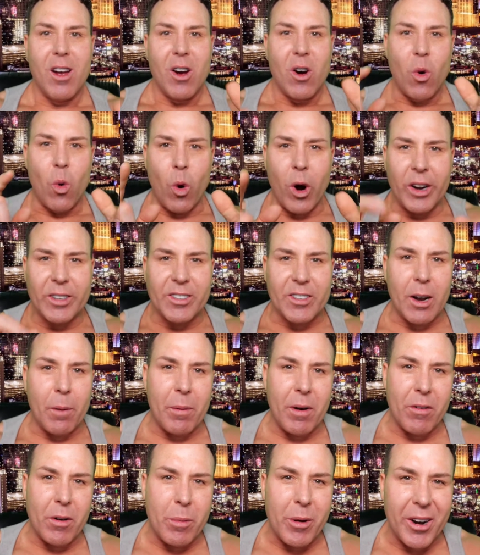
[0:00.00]
What's up,
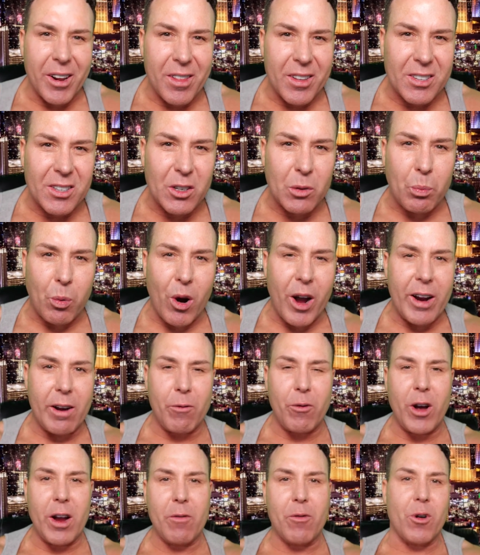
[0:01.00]
everybody? This is Brian
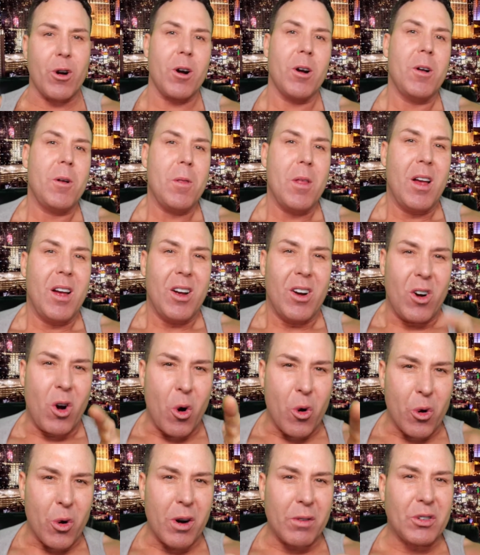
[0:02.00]
Pfeiffer,
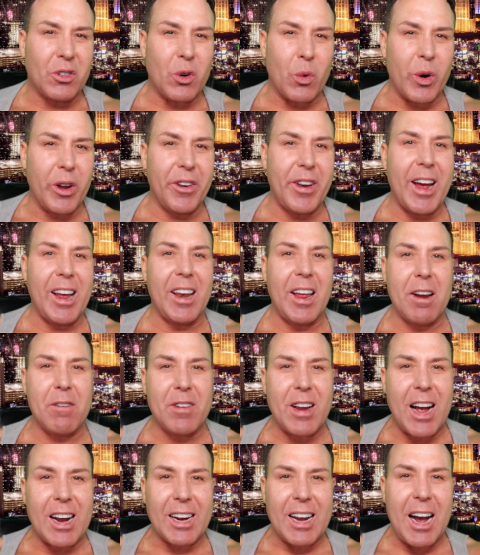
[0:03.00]
owner of
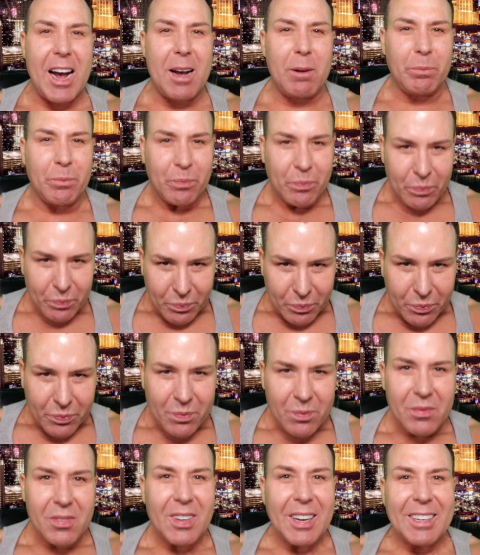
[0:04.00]
SurrealNightlife.com.
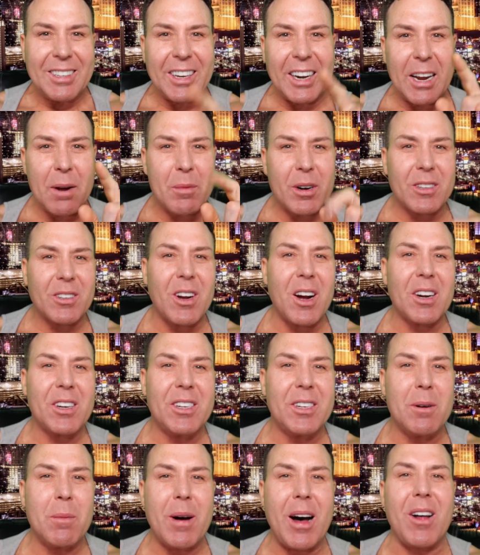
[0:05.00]
Today I'm going to talk
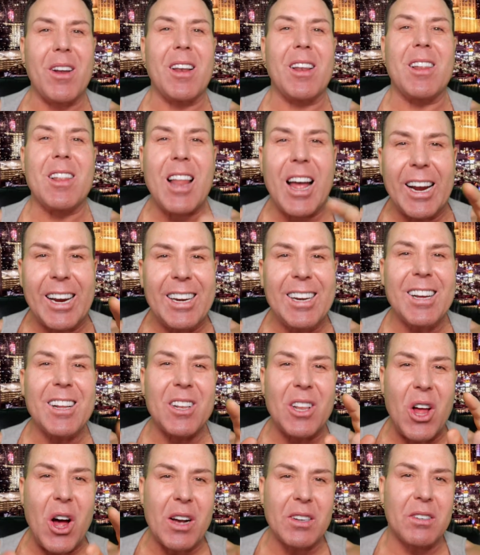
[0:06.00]
to you about Light
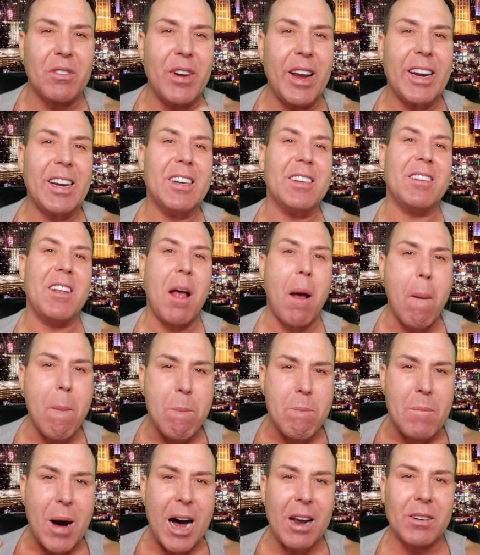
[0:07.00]
Las Vegas
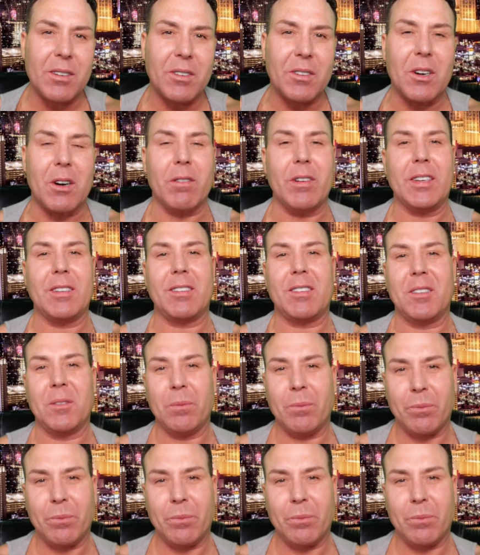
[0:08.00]
bottle service.